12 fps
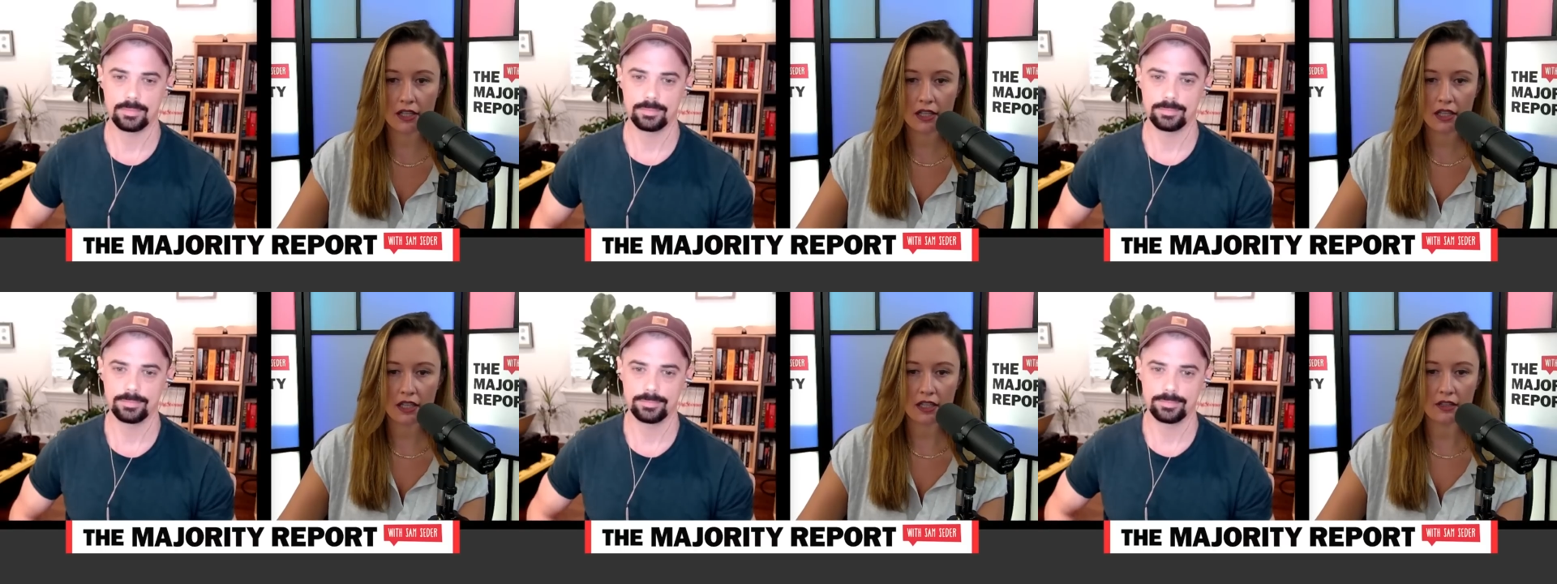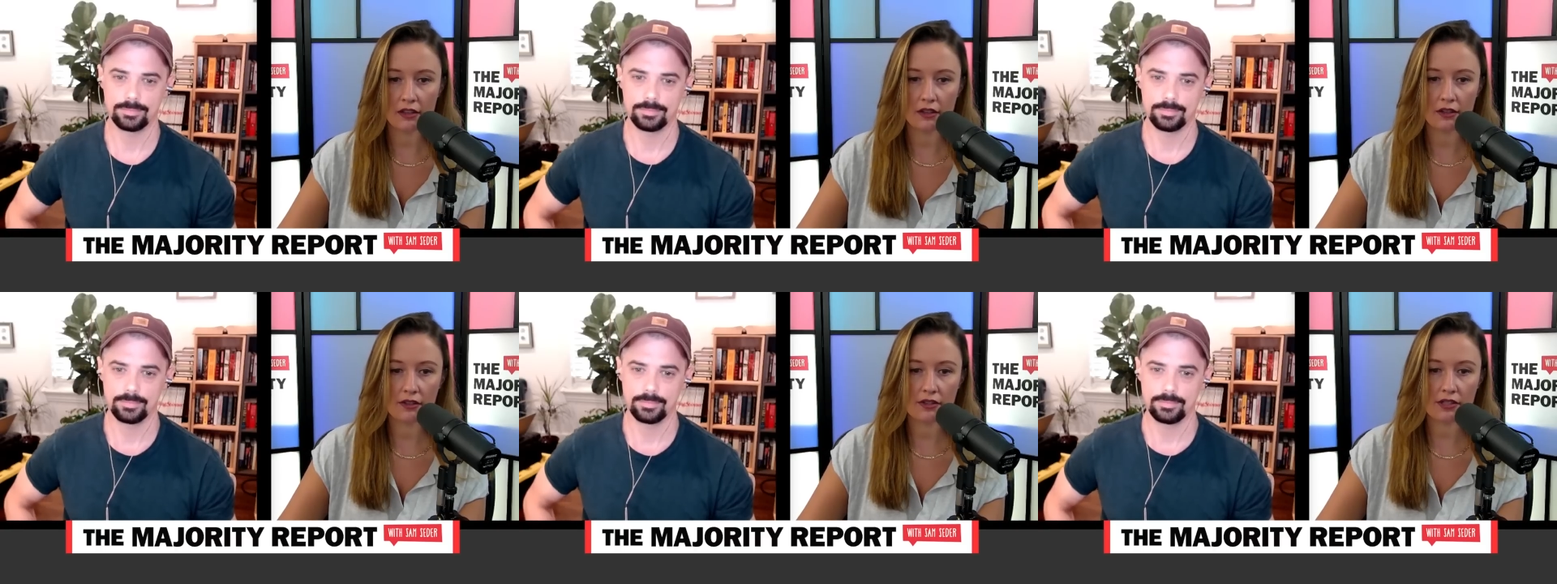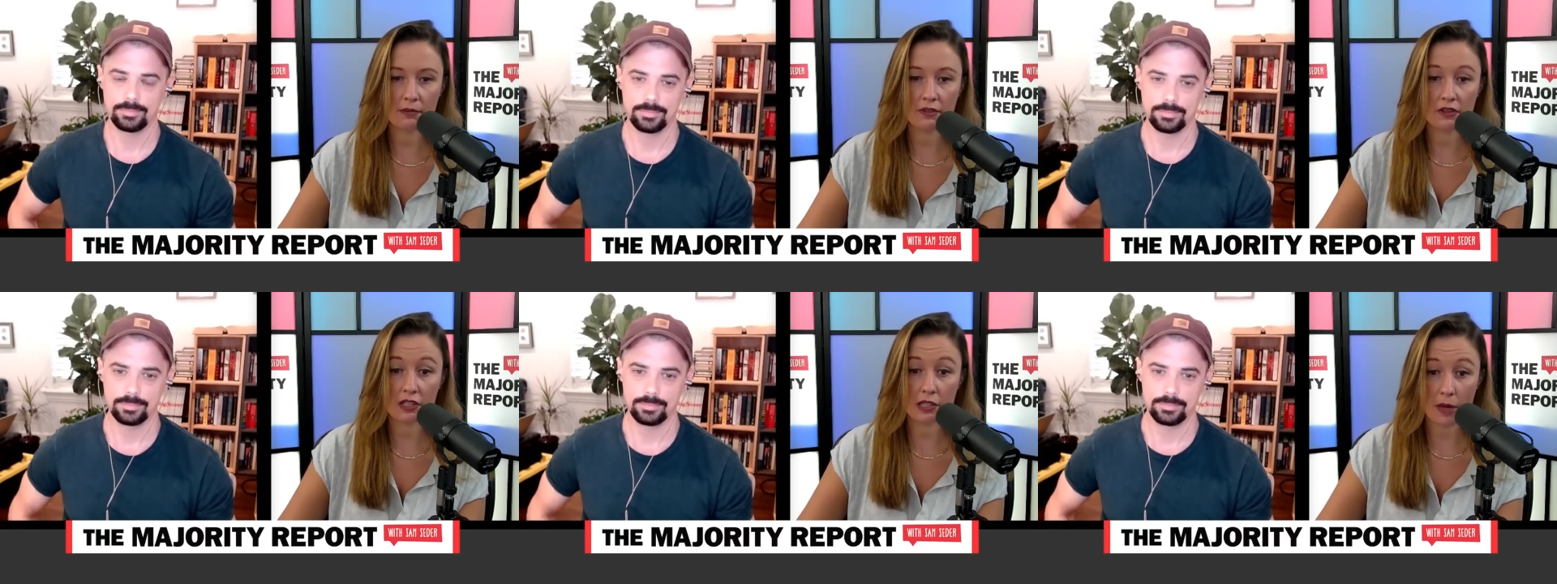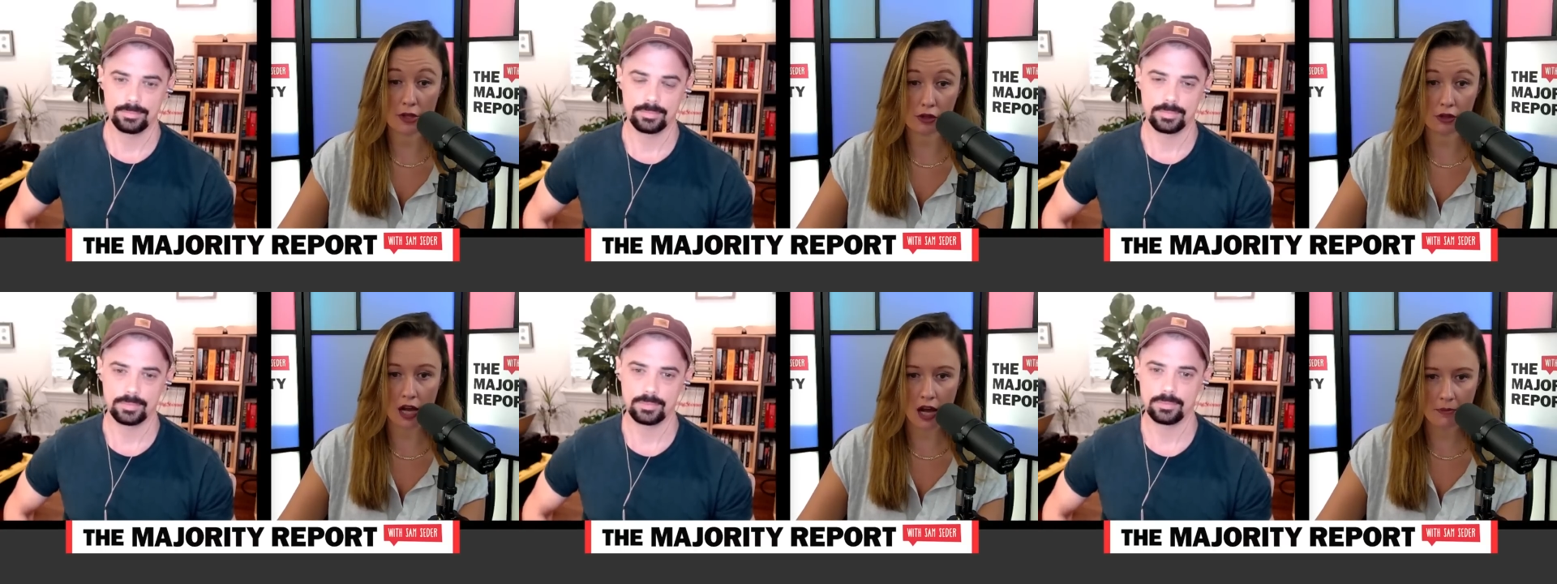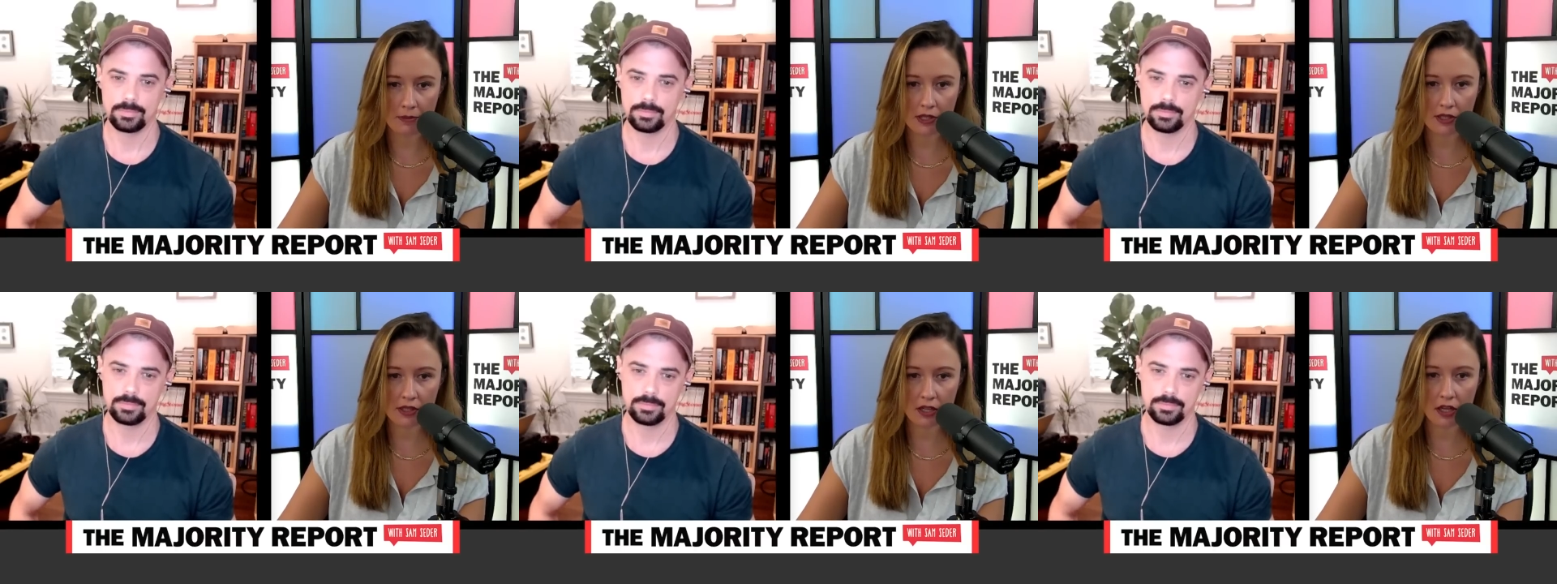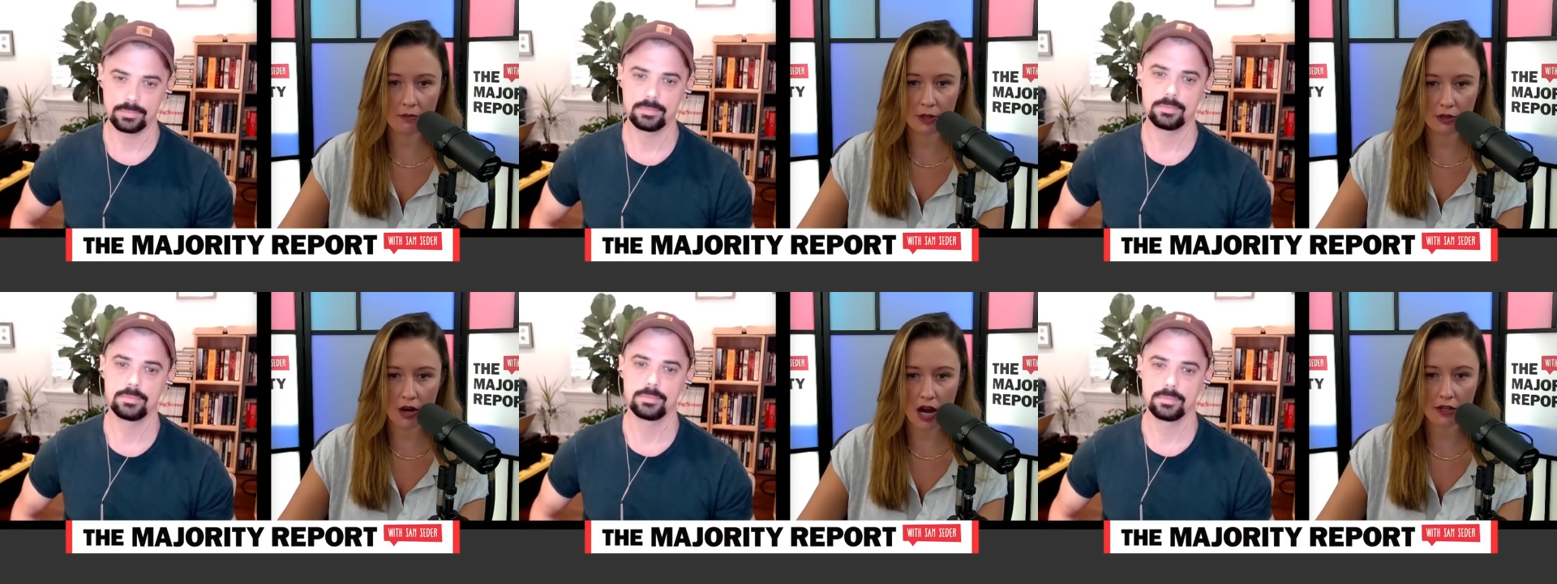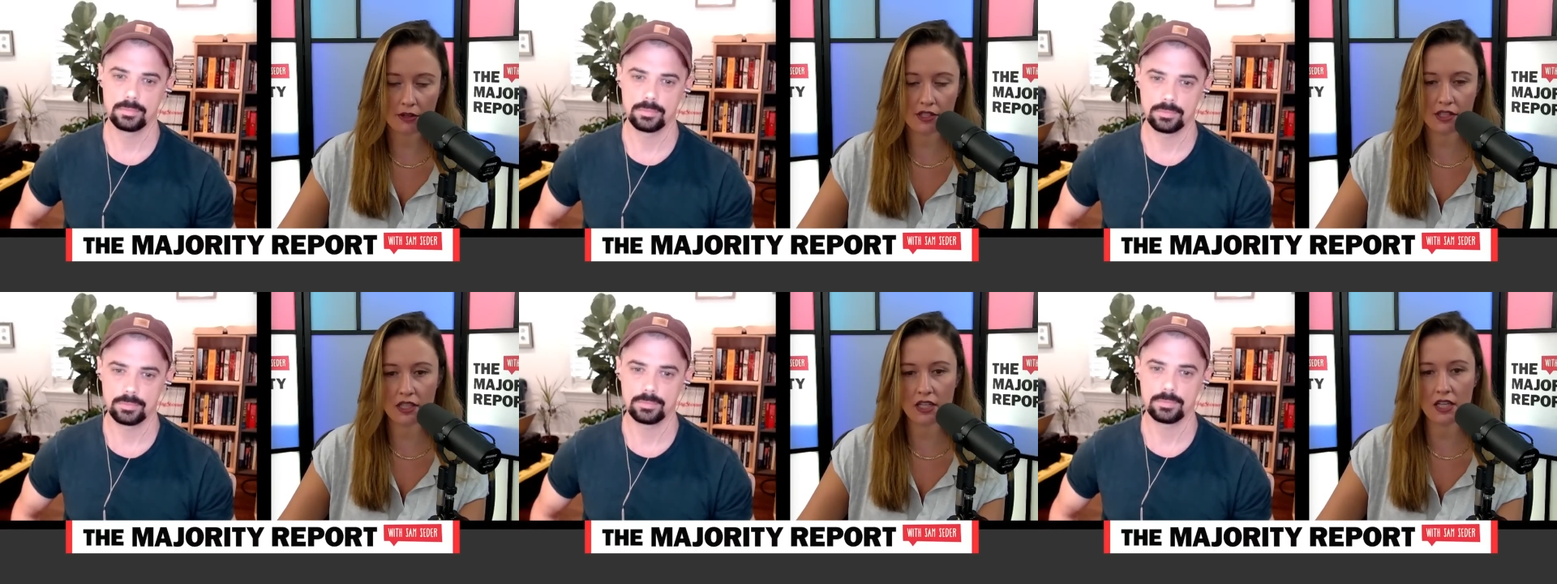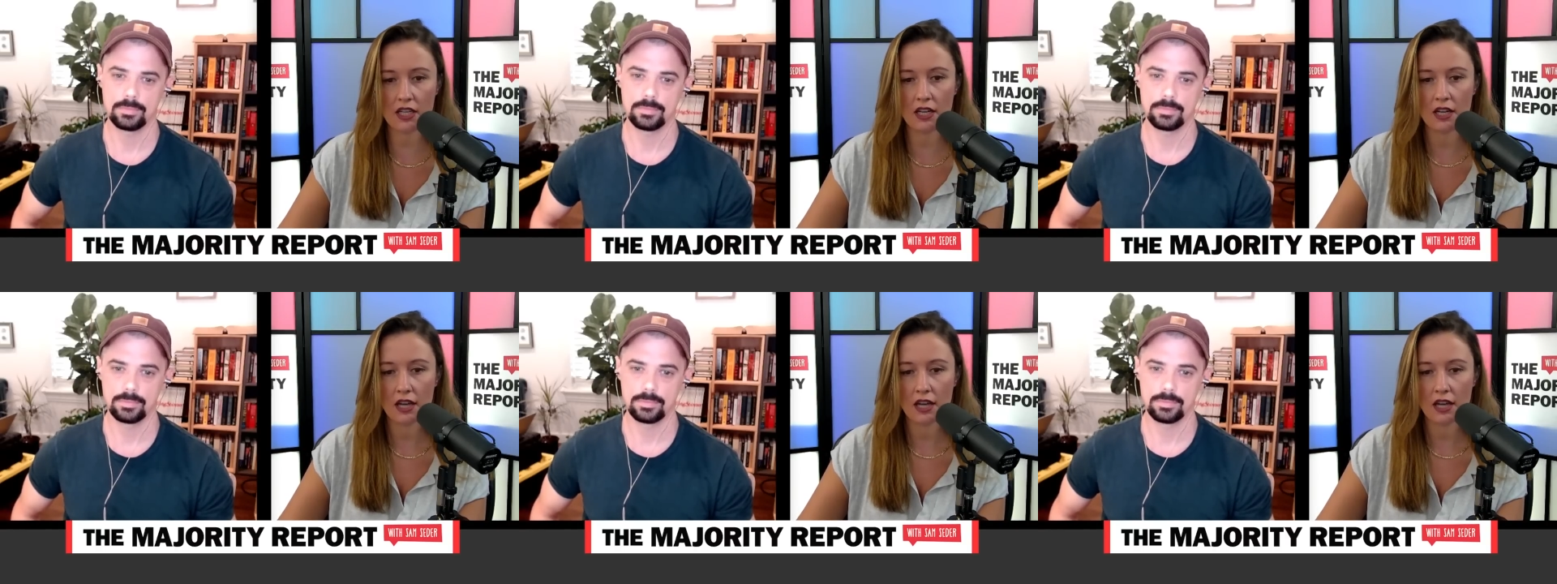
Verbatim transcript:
Speaker 1: in some of the special ops bureaucracy,